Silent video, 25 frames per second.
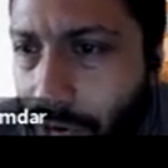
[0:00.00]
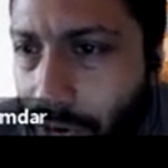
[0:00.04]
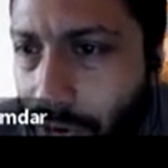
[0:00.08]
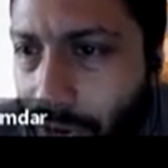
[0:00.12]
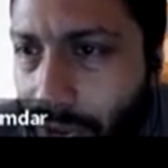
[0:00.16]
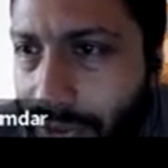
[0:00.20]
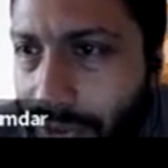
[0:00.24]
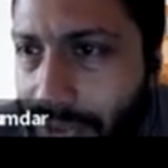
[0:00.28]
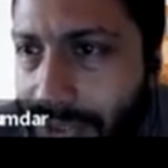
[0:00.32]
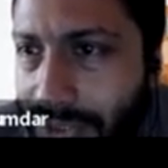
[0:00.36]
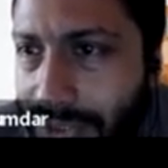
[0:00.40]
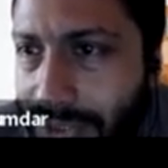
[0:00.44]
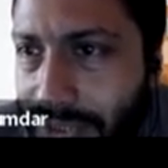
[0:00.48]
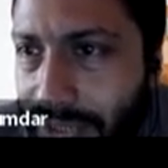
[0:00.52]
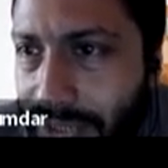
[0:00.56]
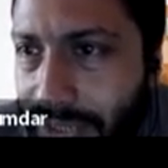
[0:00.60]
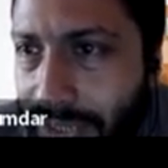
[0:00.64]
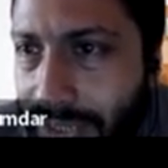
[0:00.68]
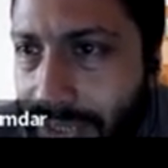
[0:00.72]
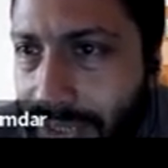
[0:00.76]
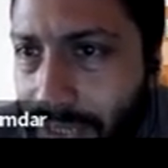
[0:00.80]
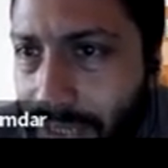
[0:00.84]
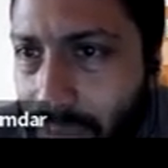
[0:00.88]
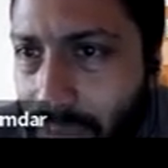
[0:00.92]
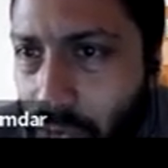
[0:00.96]
all these
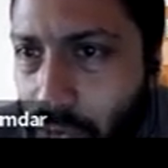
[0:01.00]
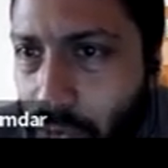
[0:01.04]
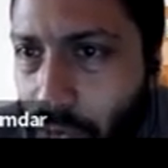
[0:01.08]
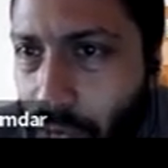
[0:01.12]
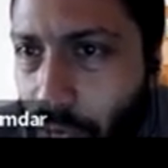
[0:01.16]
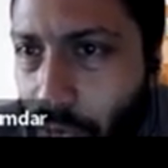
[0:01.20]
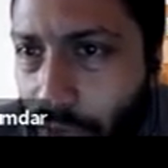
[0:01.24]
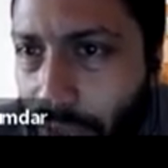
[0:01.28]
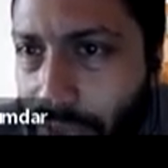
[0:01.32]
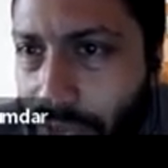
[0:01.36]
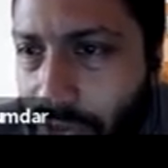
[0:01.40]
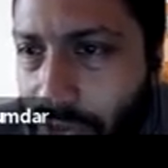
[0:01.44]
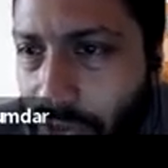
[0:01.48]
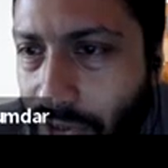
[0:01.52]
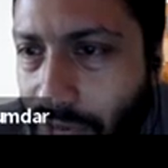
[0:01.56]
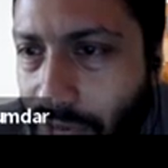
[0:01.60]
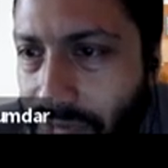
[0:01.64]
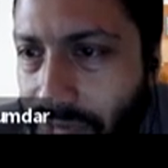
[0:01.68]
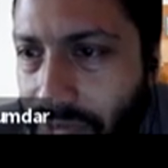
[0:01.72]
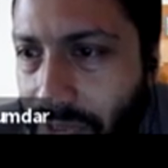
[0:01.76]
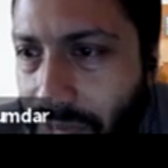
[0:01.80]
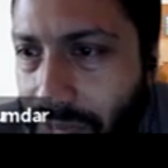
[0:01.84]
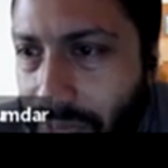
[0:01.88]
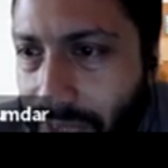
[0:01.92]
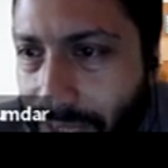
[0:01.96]
green and blue points all of
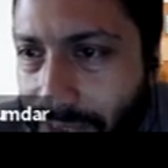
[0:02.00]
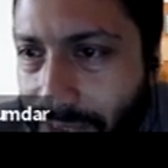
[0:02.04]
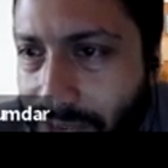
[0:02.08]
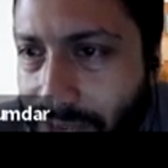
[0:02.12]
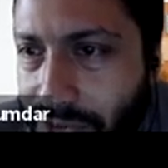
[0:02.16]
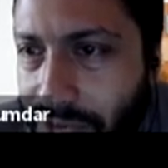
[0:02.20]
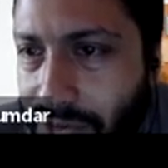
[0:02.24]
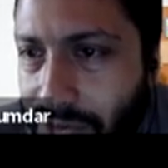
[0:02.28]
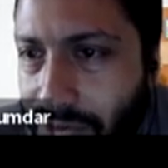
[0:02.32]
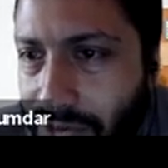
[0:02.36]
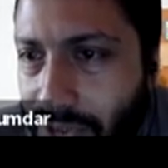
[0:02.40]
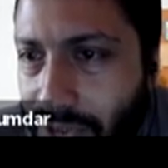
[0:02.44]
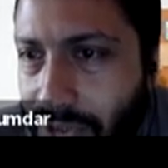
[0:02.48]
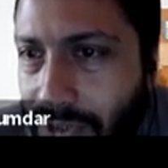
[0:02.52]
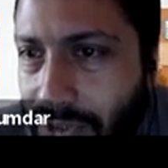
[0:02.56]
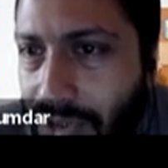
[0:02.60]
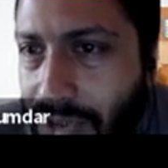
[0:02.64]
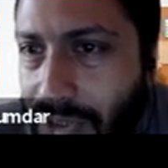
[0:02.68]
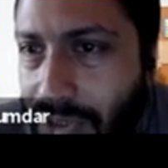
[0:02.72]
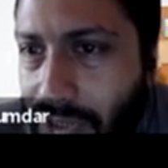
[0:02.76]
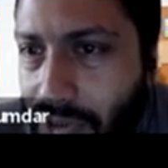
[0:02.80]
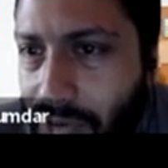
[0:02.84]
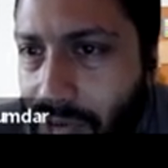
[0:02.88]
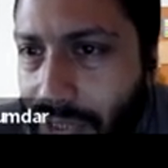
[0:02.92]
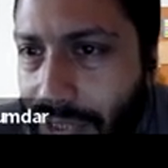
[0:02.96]
them right so
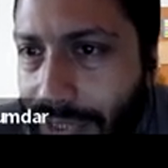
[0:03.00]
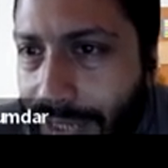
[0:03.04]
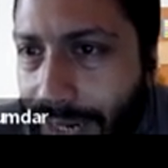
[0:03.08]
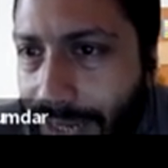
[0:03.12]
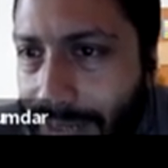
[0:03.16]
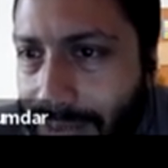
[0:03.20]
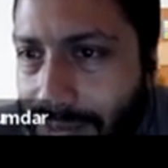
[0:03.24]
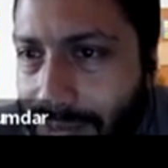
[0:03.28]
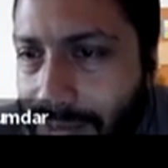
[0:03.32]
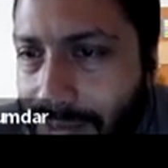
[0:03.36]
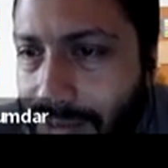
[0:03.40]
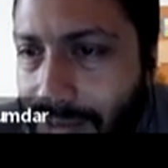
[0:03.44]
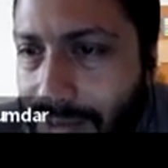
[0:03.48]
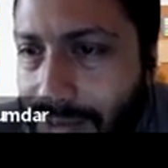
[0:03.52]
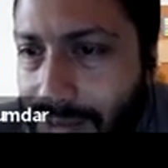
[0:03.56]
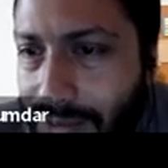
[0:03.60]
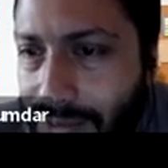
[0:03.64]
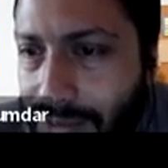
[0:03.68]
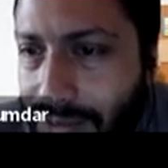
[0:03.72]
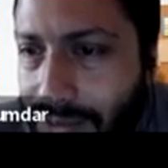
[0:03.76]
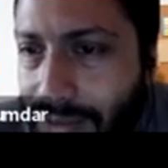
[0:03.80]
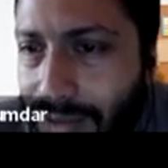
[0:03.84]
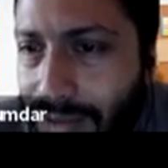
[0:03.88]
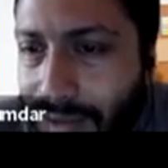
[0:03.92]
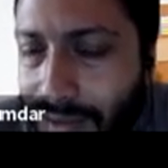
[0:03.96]
you will get
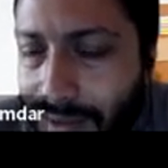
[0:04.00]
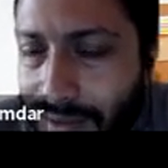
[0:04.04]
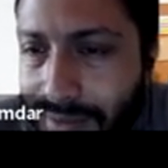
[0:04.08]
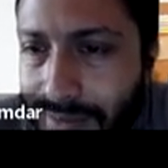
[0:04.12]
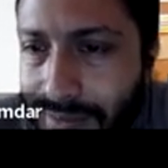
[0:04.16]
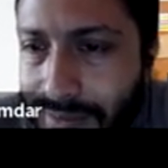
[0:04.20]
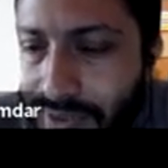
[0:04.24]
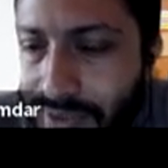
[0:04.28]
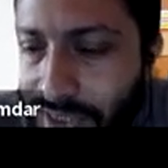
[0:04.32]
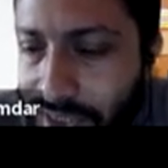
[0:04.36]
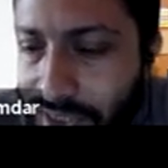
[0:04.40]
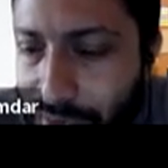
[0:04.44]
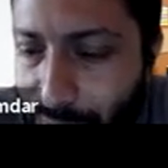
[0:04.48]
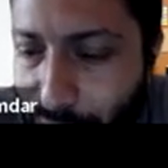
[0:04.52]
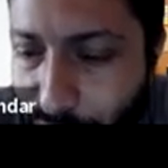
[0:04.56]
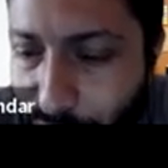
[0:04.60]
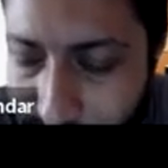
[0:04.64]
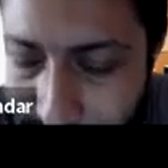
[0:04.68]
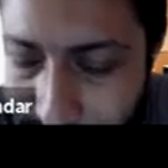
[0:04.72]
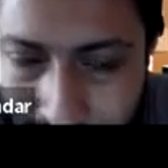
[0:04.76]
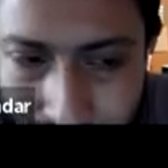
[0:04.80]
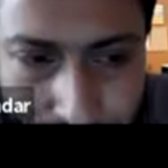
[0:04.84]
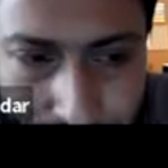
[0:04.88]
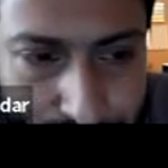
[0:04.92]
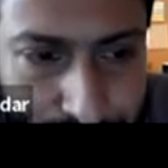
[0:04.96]
uh, these
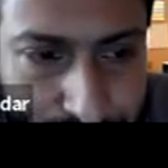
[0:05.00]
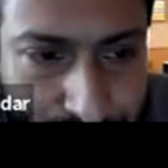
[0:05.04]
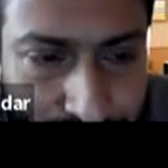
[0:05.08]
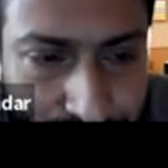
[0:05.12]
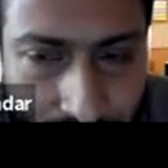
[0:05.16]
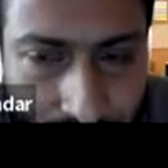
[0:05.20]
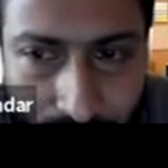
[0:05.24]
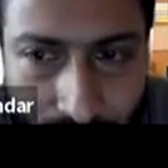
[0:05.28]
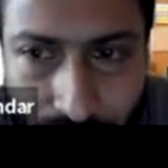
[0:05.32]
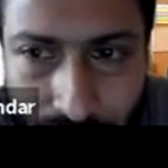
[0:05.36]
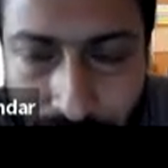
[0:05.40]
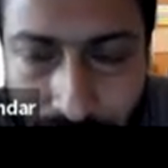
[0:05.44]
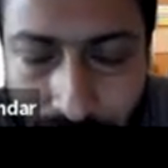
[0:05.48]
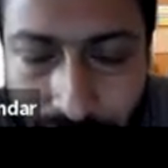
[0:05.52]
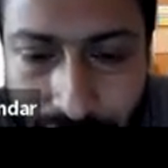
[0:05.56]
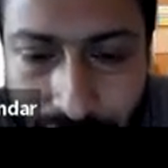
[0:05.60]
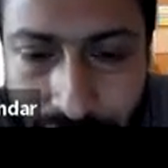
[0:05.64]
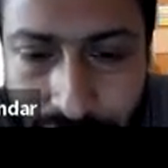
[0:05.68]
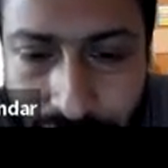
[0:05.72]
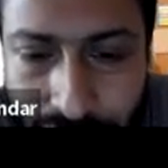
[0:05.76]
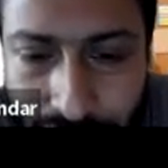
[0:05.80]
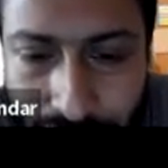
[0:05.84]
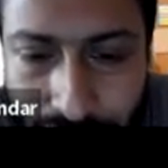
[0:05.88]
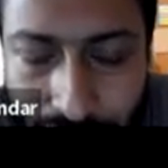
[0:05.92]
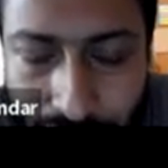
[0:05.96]
points
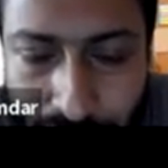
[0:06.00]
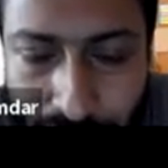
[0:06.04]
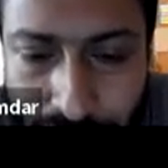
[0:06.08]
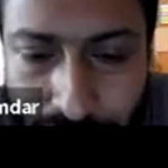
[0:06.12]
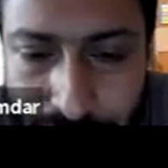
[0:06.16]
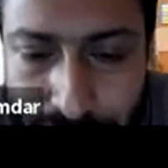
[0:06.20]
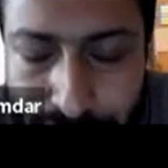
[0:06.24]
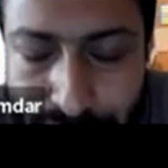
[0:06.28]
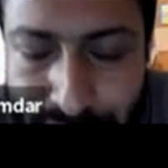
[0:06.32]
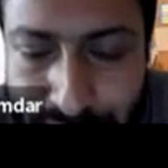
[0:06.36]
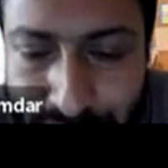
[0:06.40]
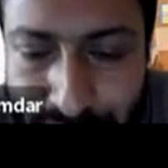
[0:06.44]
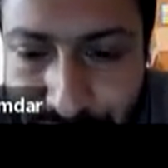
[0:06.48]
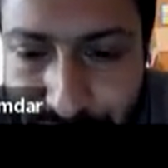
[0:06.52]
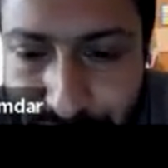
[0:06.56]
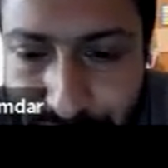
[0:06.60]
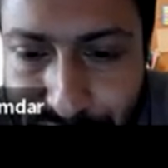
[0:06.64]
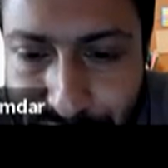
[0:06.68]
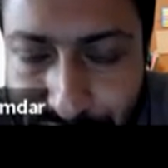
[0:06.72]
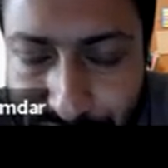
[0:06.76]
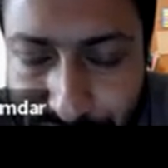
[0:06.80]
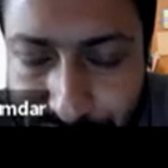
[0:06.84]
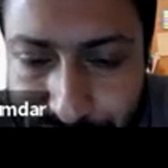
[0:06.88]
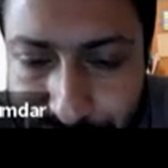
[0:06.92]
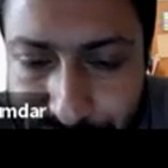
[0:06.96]
so now
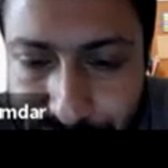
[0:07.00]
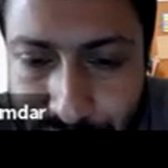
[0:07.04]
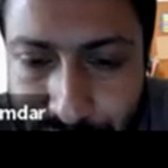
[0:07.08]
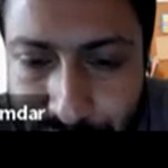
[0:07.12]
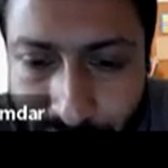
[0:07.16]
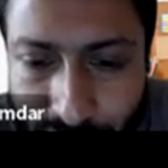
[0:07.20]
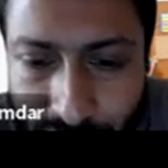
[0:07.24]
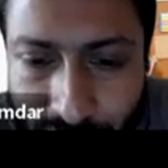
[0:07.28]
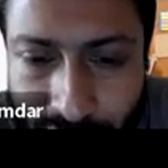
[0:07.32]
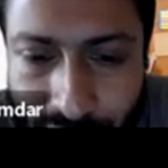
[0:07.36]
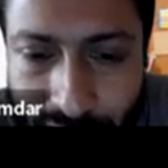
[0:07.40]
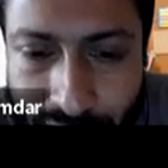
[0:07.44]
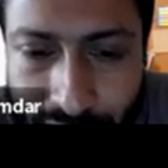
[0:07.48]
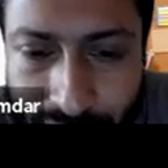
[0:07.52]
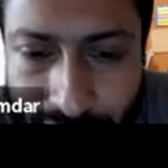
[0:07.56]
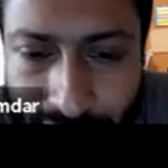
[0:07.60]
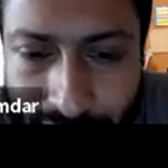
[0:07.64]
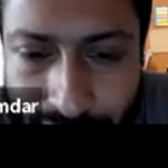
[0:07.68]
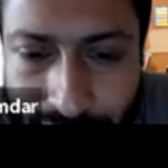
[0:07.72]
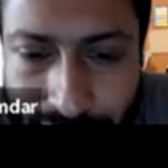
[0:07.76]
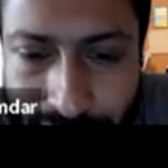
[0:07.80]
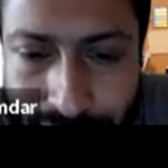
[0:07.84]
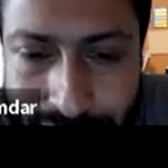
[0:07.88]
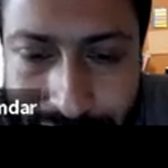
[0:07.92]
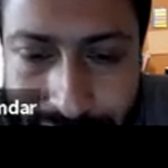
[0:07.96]

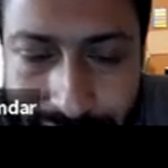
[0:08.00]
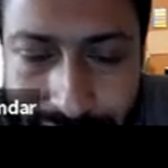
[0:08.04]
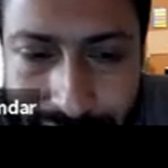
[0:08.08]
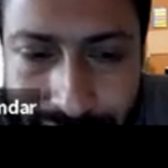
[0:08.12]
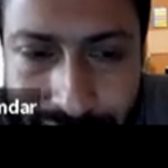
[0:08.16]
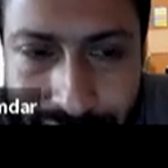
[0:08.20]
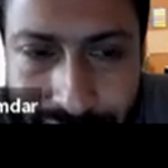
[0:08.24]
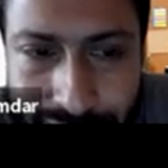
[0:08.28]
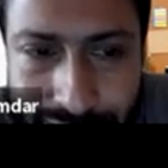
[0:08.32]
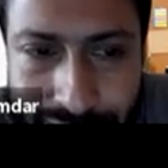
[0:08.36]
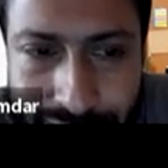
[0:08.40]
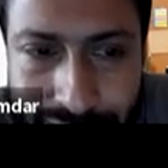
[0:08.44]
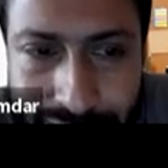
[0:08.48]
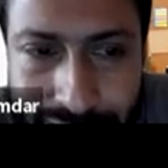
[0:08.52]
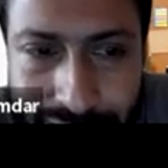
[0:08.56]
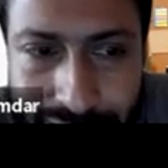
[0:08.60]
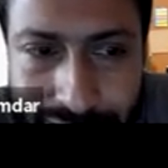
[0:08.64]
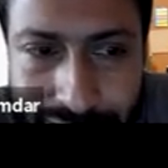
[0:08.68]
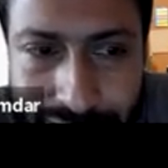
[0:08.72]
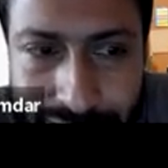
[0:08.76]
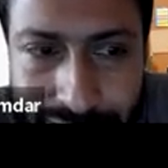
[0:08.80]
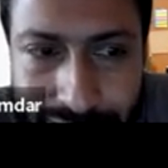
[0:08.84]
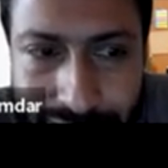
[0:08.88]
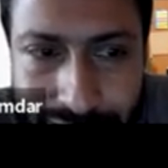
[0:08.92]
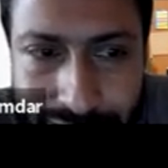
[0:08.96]
uh,
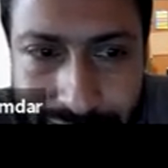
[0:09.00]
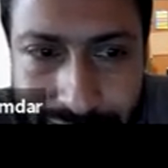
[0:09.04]
hmm,